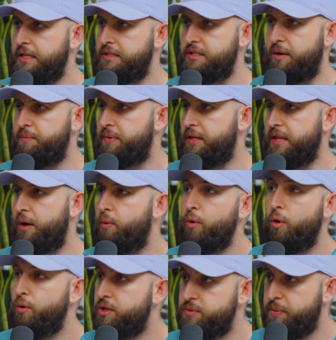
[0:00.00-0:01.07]
is something that will
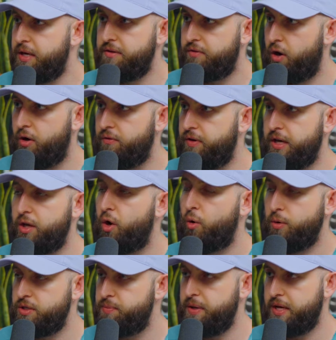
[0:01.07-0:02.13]
always be evolving and
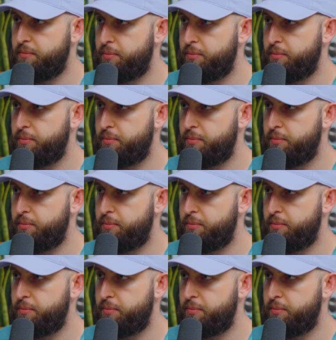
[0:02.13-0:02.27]
always be